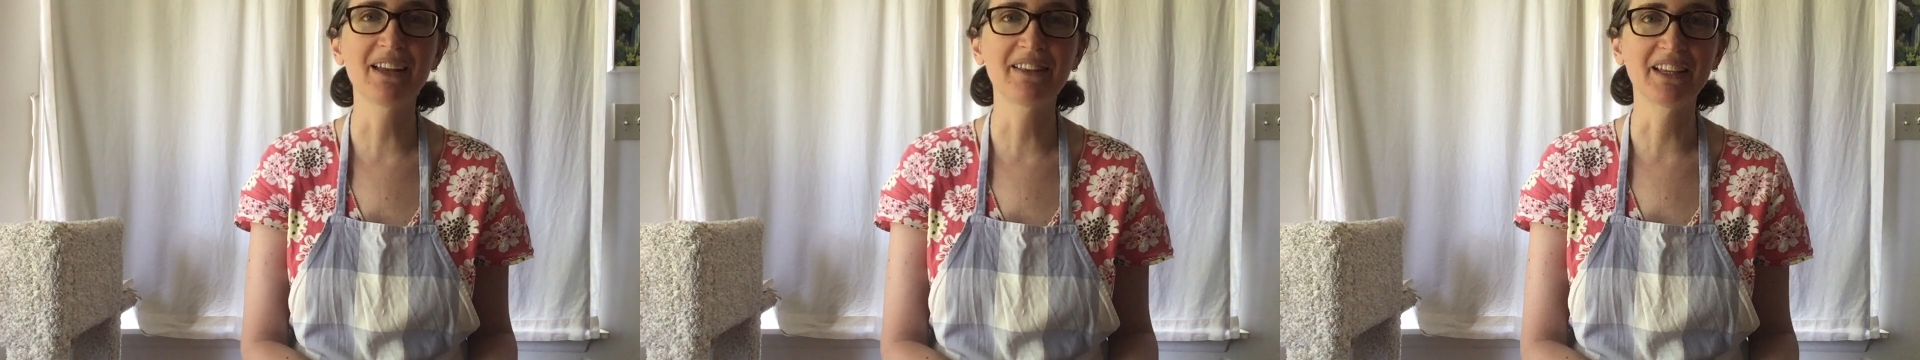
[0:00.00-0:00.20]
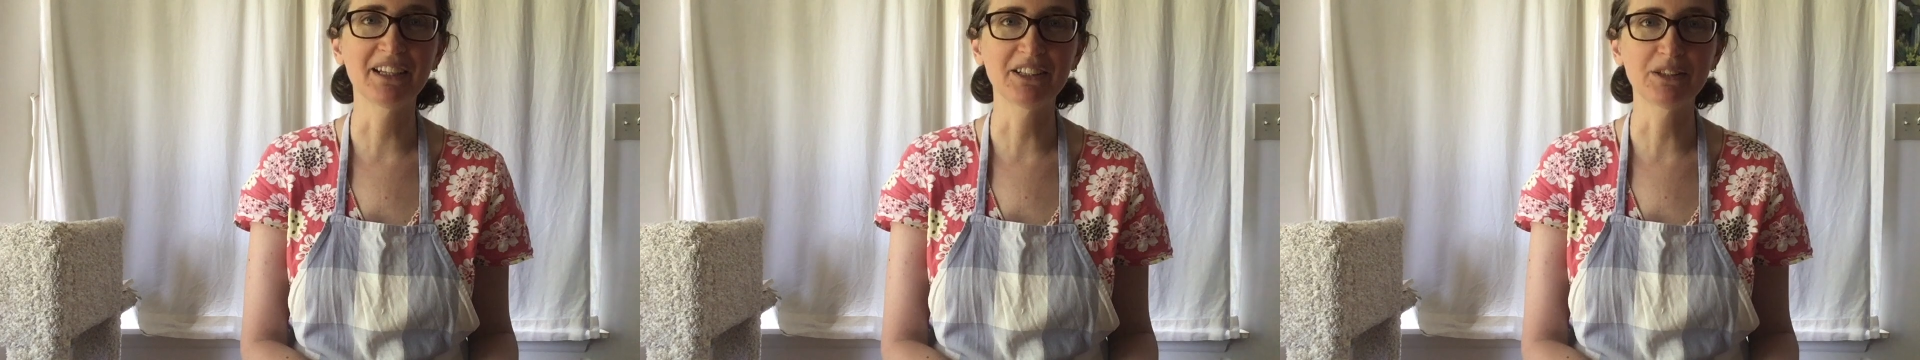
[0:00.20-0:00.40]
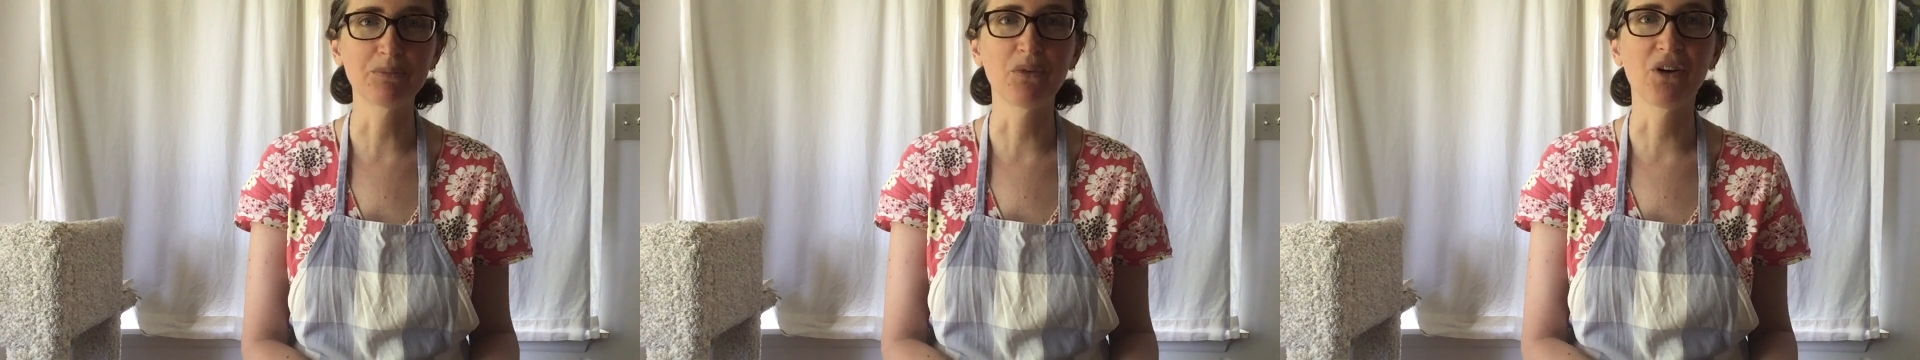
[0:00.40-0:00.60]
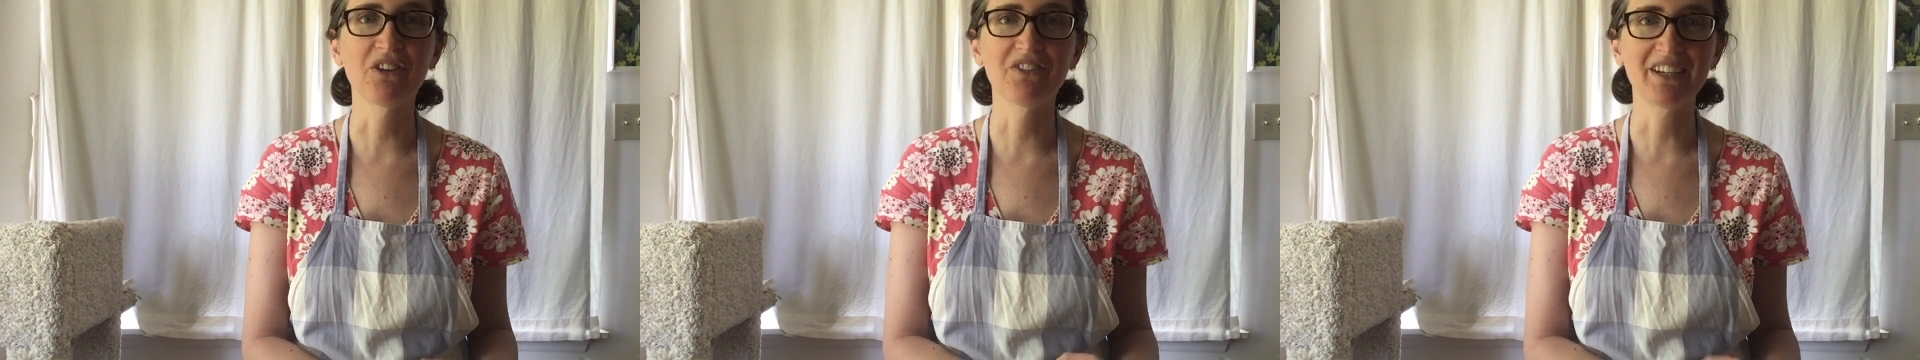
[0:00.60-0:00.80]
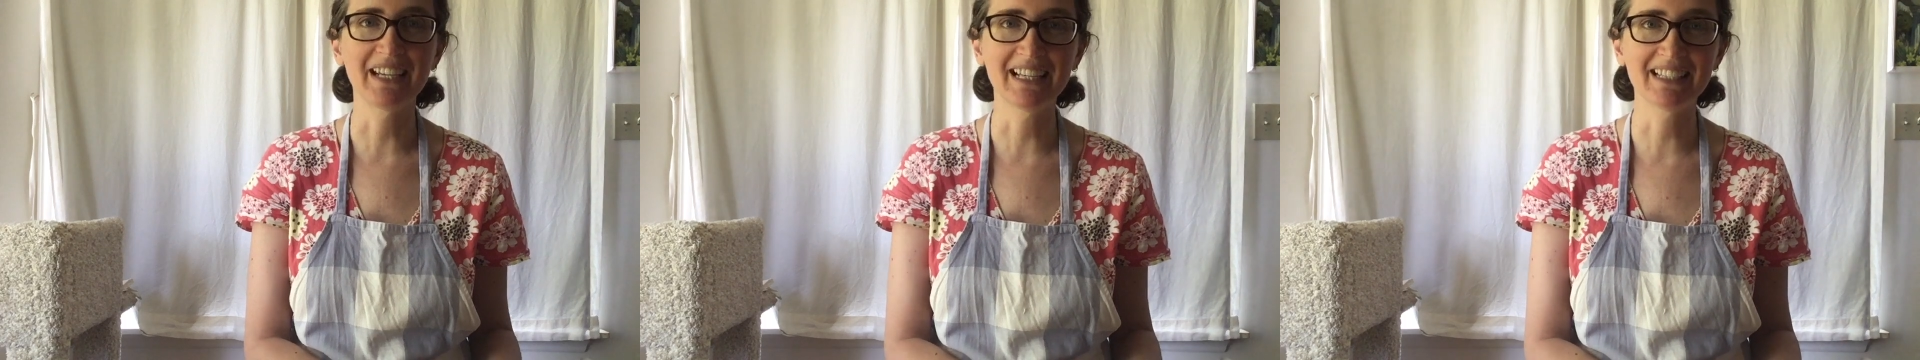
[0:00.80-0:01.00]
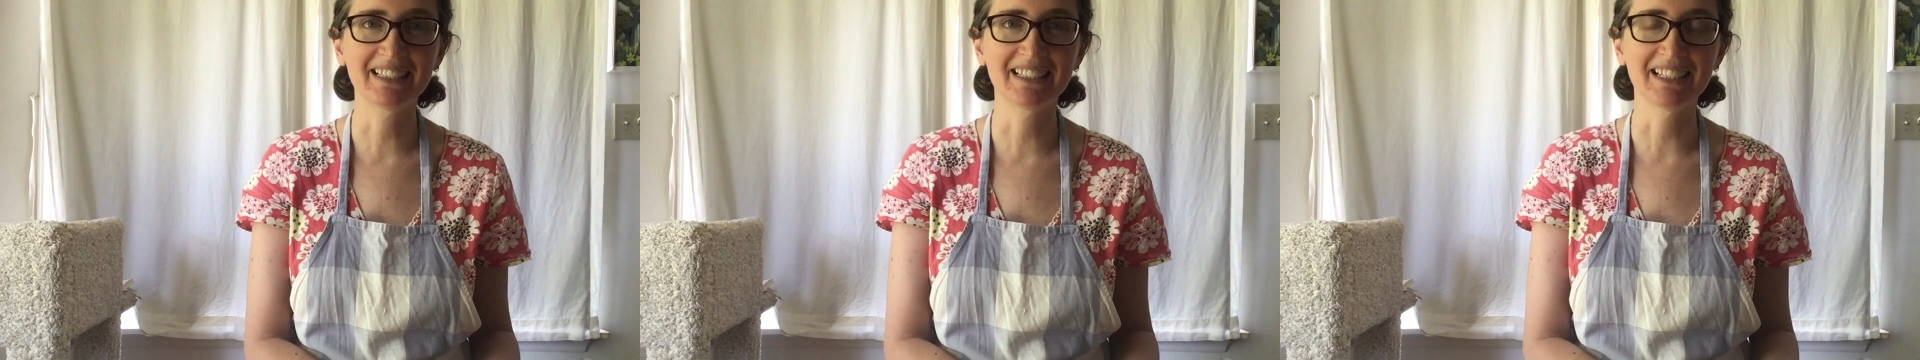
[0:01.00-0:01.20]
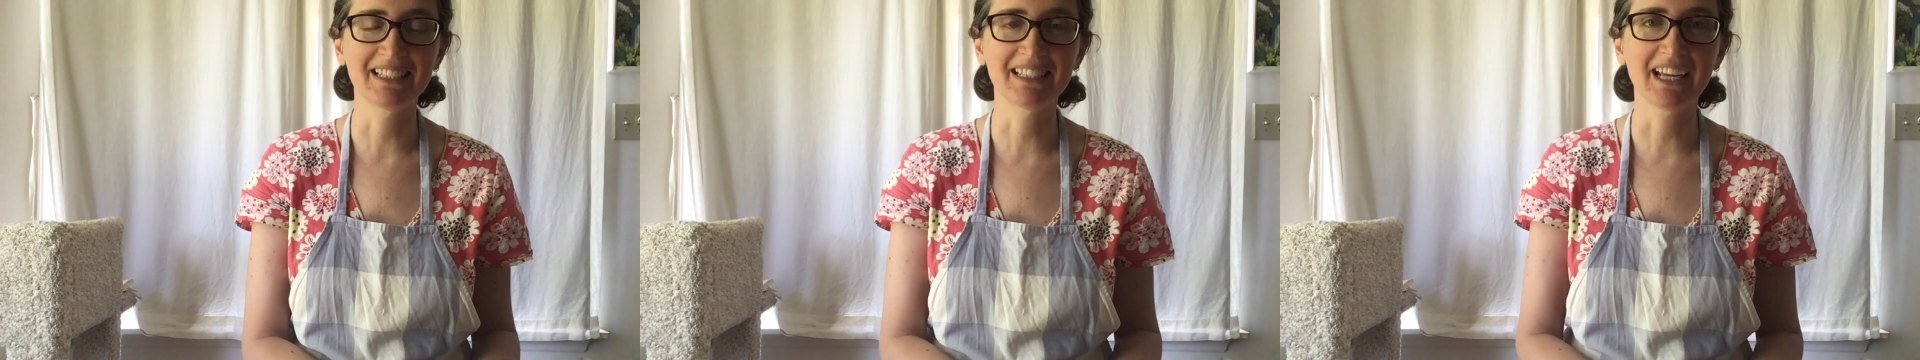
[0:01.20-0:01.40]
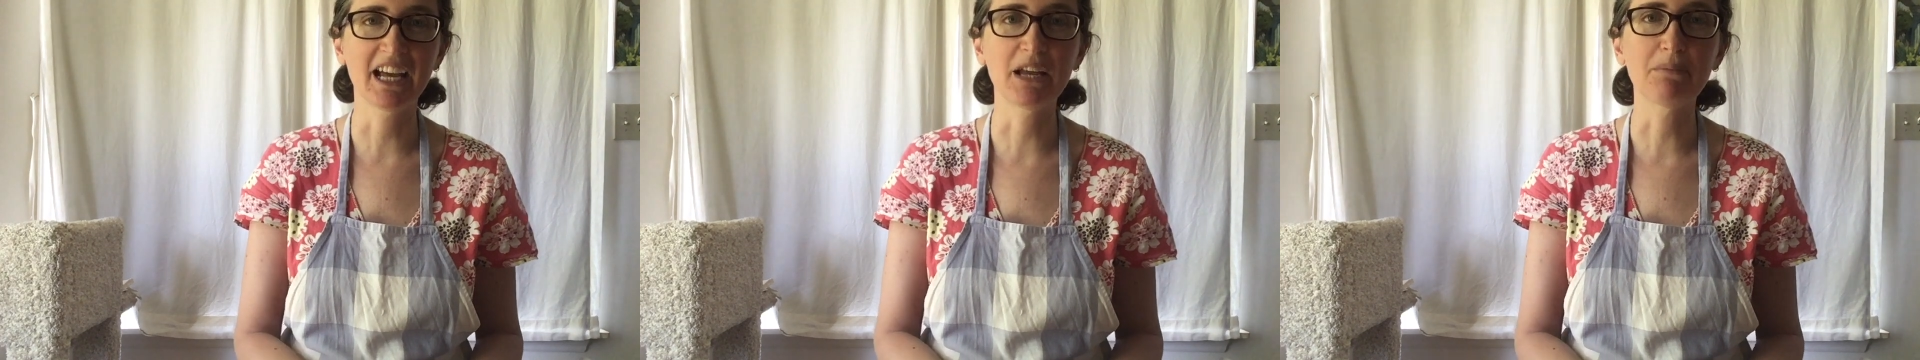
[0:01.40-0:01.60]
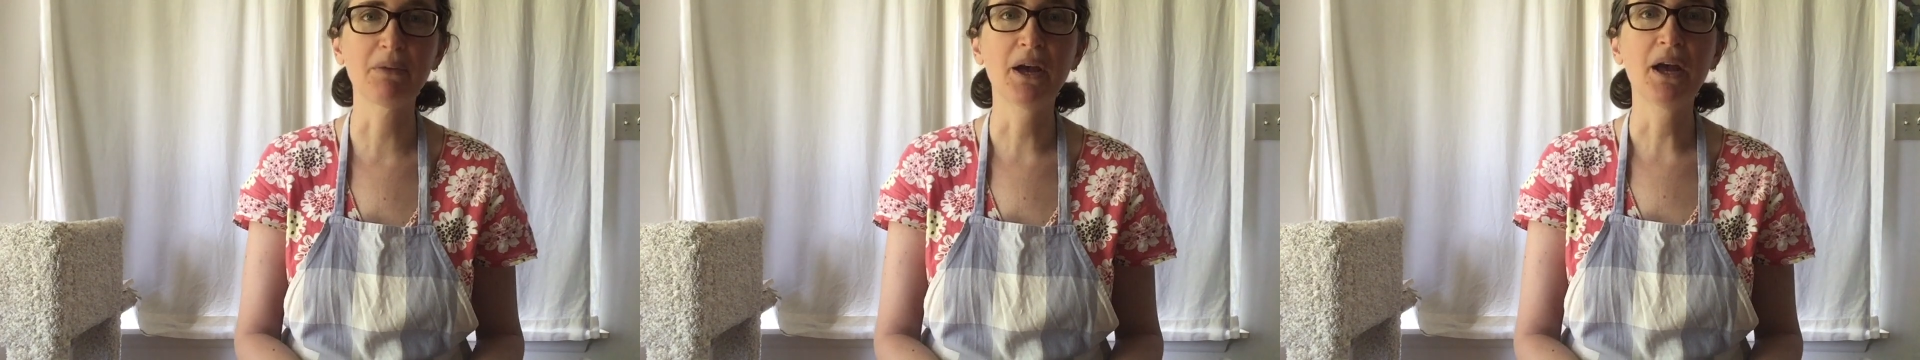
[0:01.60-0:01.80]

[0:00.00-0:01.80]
then it's more of an instant type.